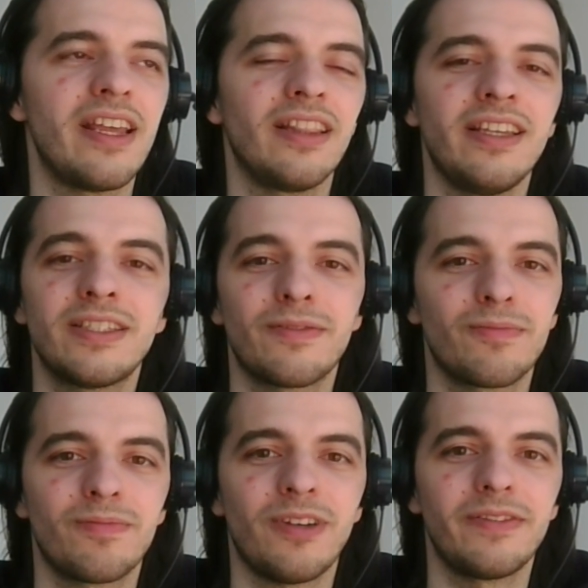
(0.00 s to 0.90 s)
at least
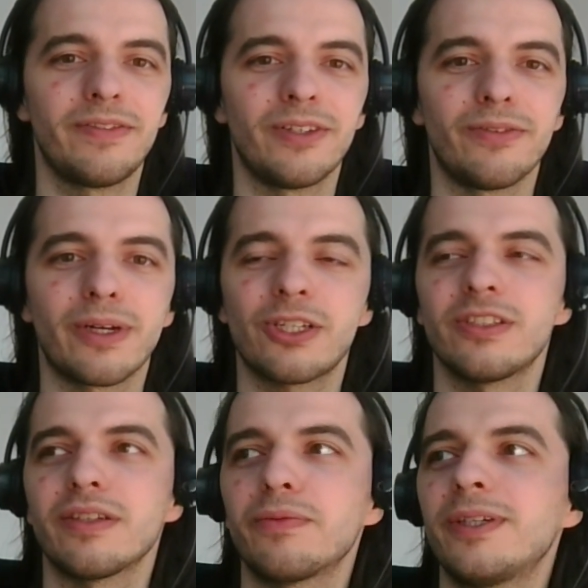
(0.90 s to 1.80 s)
five different
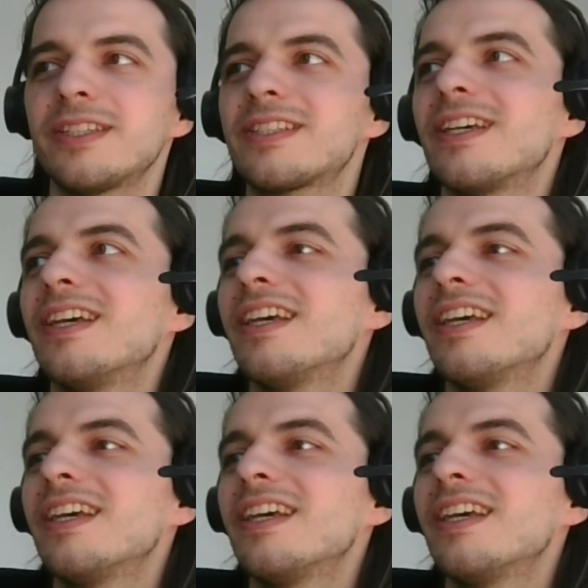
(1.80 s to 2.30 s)
directions at once.